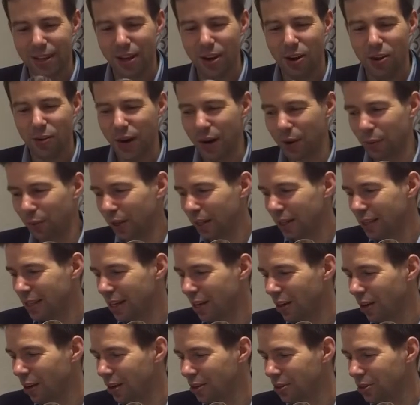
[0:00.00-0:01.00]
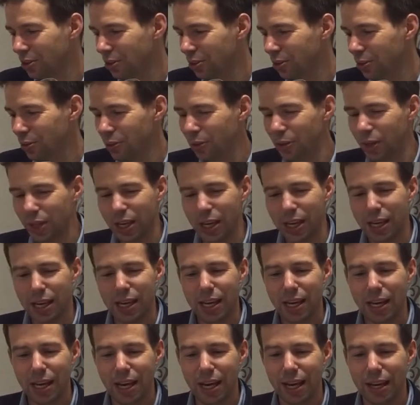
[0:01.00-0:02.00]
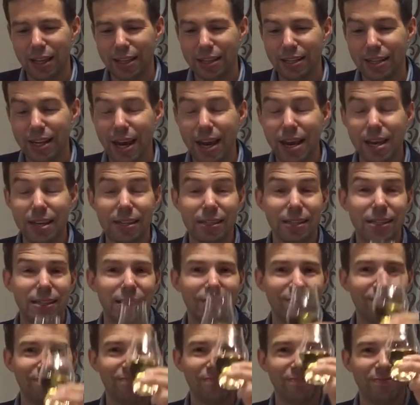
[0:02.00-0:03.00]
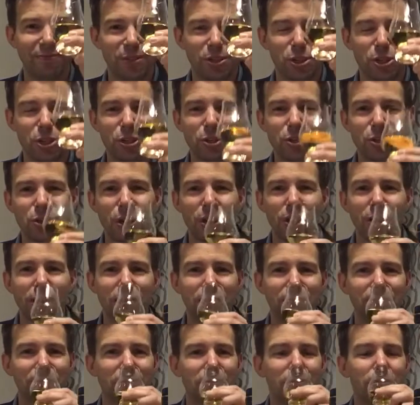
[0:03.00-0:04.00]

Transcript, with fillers: All right, well, let's get on to the uh, the taste. Cheers, all.